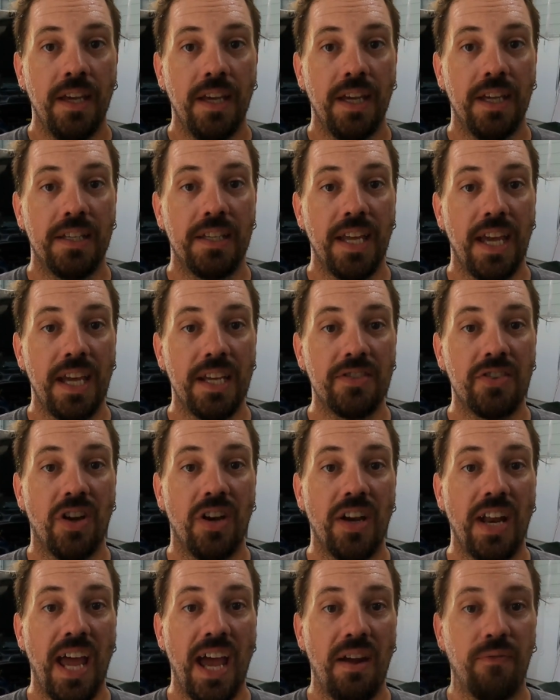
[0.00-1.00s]
It takes
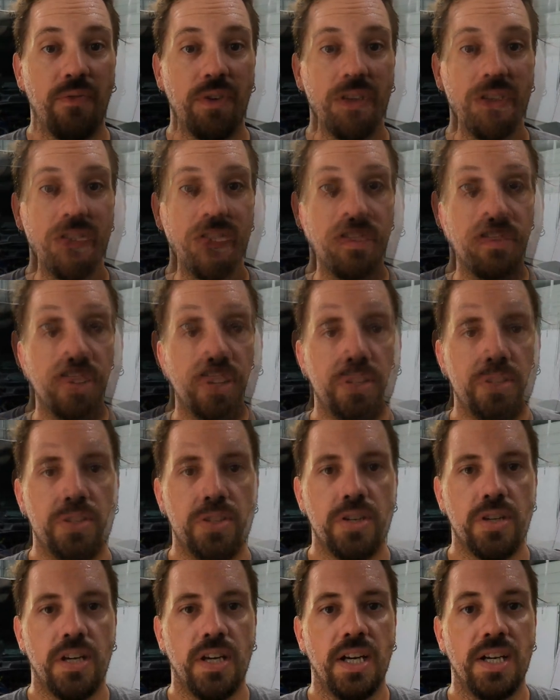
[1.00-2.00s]
on
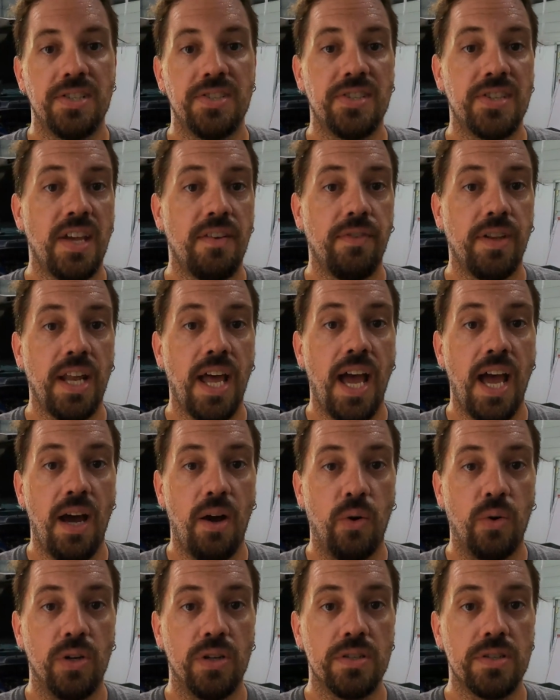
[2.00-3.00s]
average 7
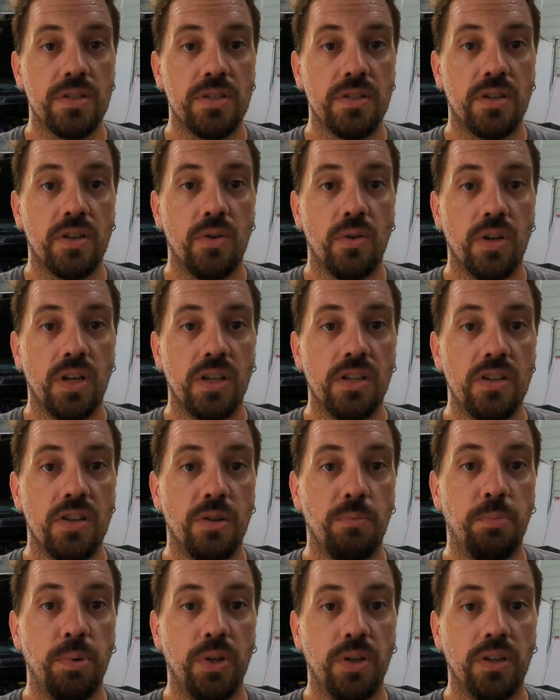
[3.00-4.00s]
hours, according to
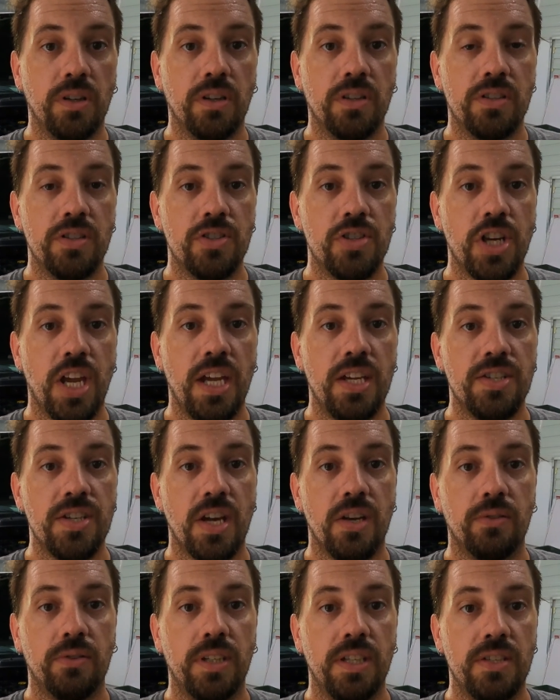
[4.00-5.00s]
the book, to change
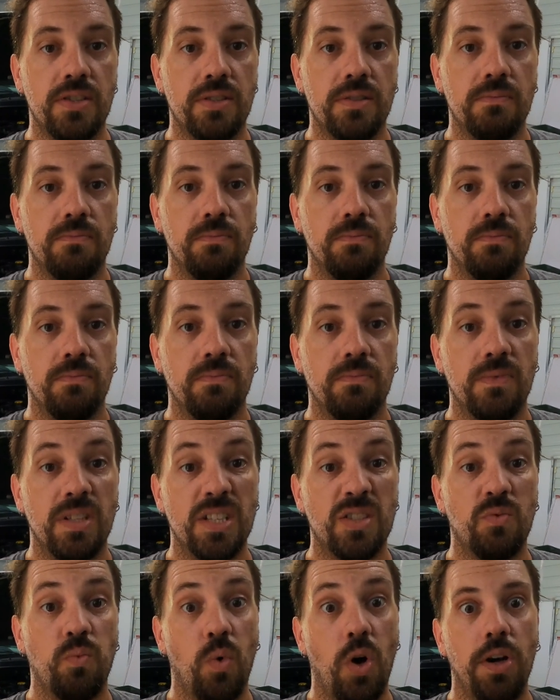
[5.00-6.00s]
out
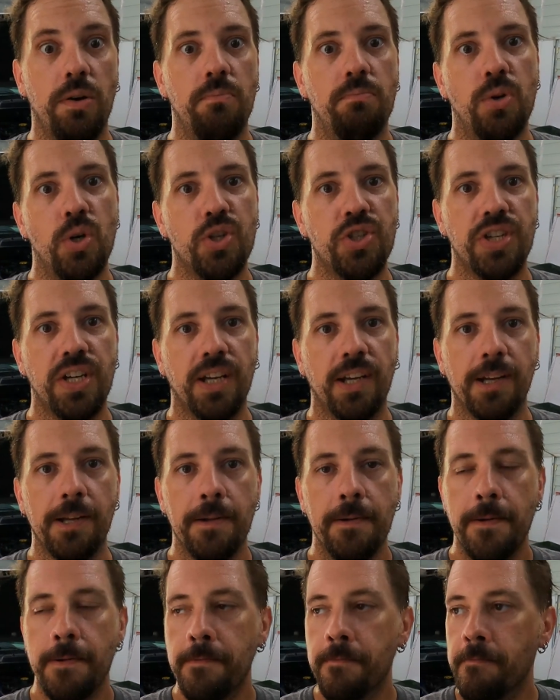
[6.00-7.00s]
this one bushing.
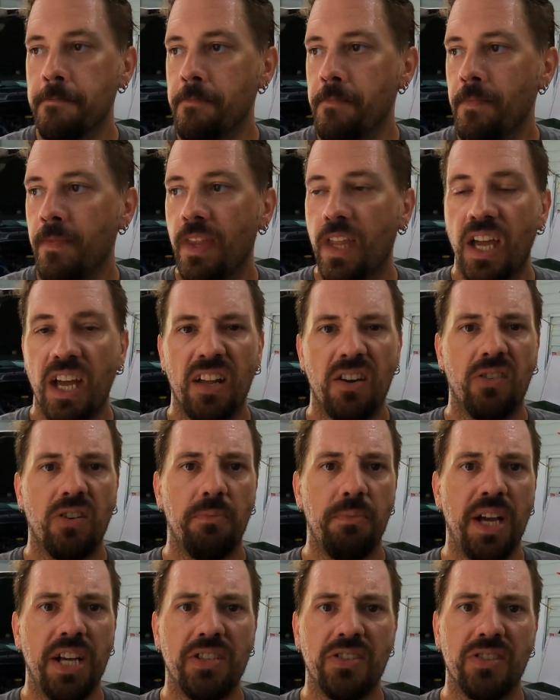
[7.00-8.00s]
I don't
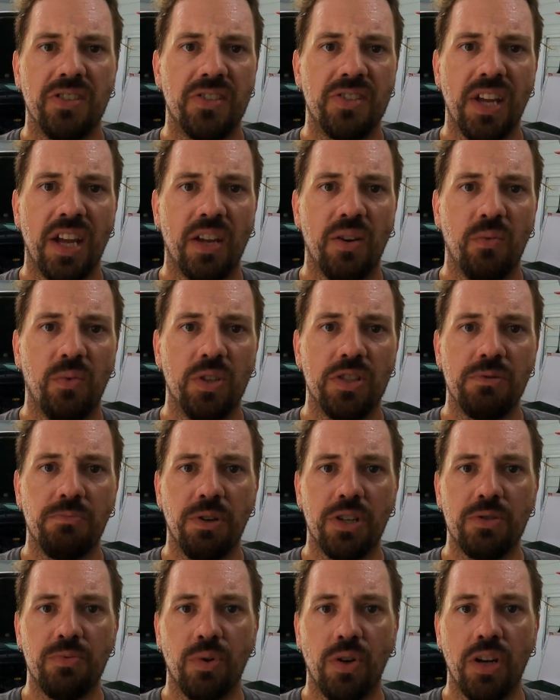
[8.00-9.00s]
imagine the second one's
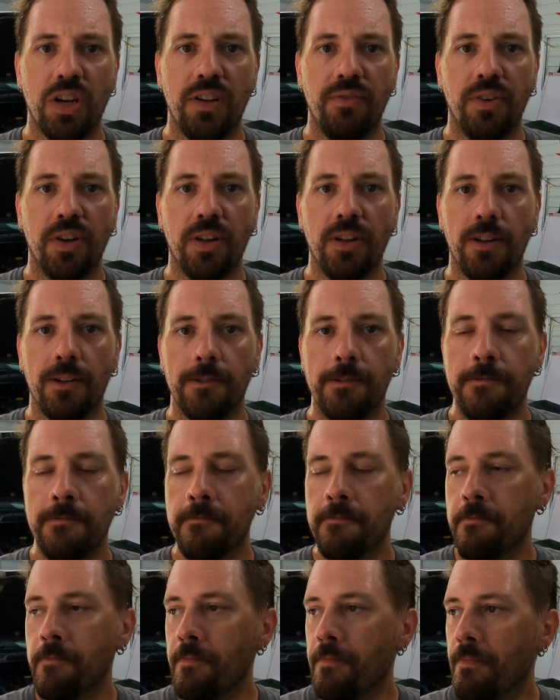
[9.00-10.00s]
much more difficult.
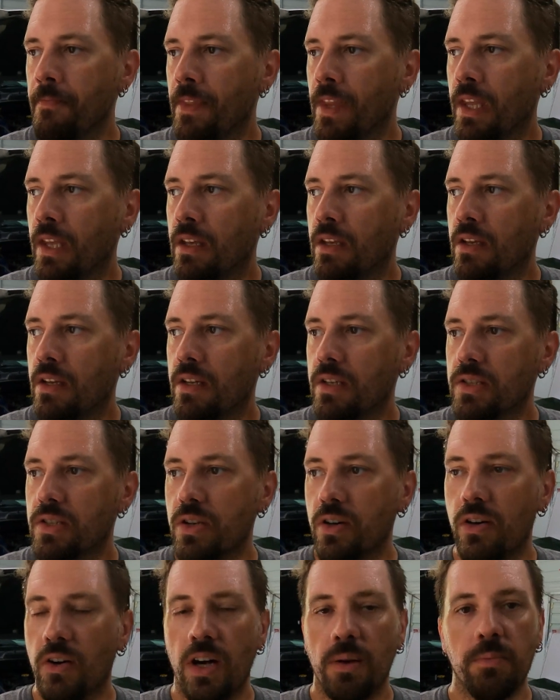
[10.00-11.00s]

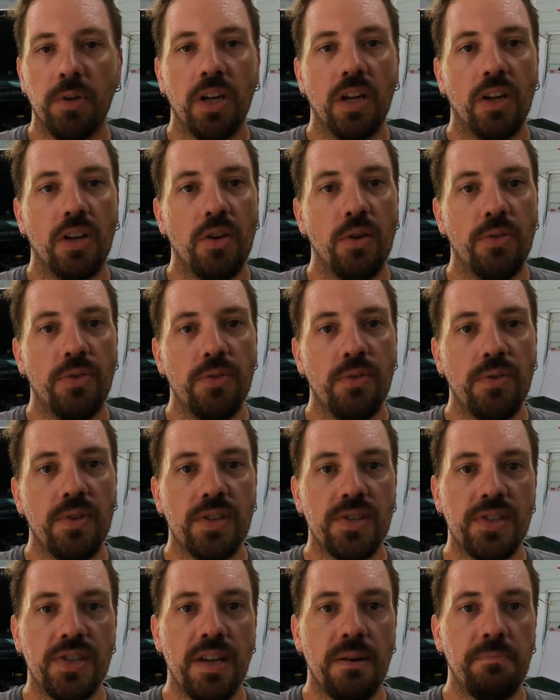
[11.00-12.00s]
So I'm going to go through
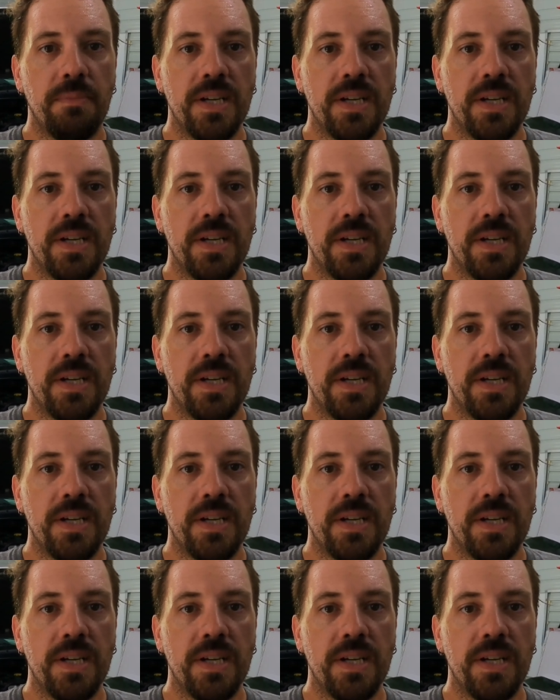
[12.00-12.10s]
this step